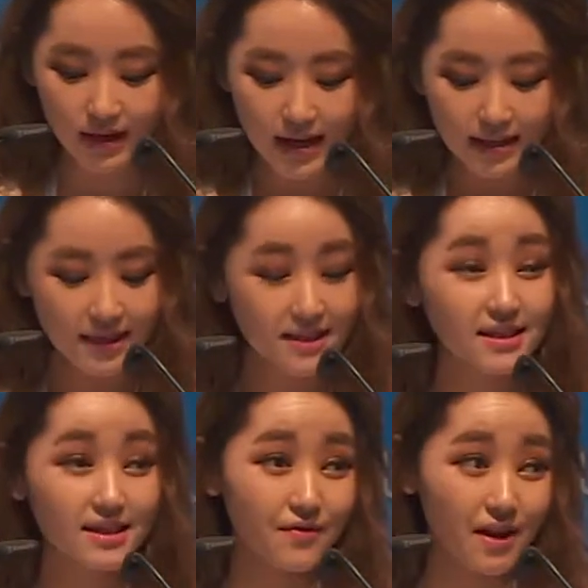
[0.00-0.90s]
These
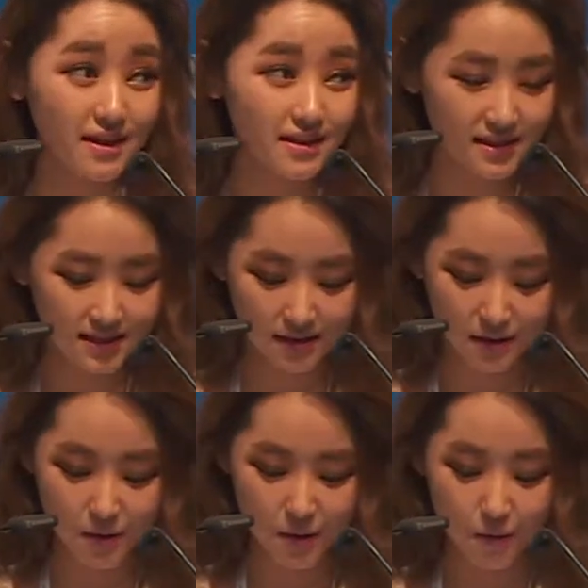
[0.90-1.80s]
events
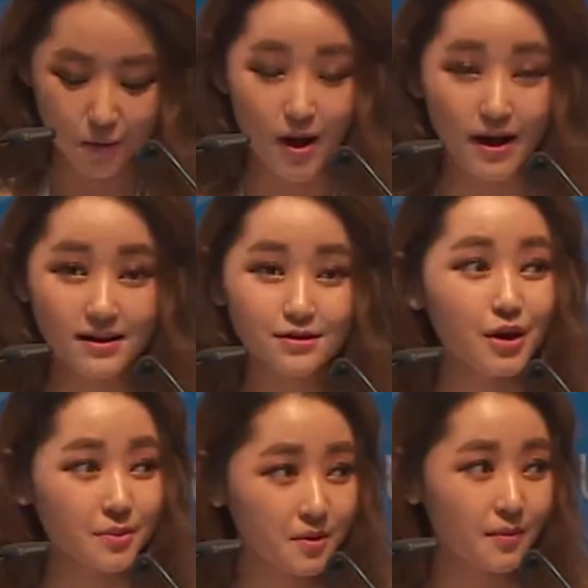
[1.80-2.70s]
what
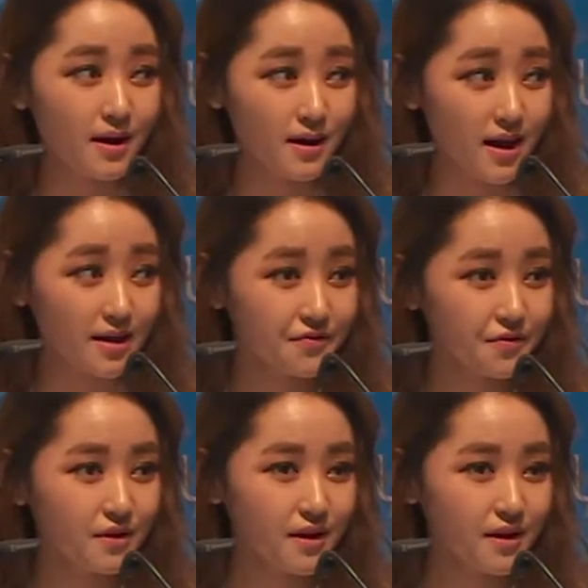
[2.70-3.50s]
shaped my life